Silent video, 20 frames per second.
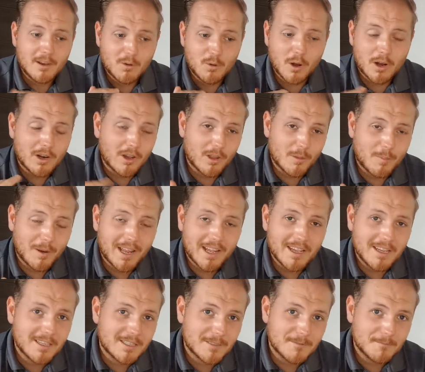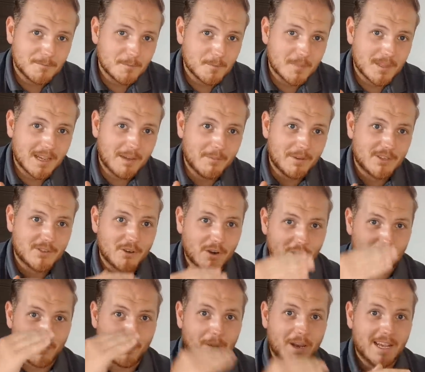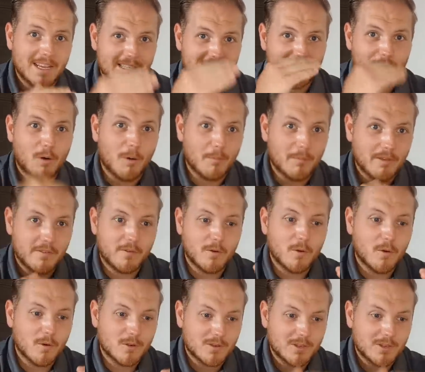quite a lot of the players have been trying to replace the one before.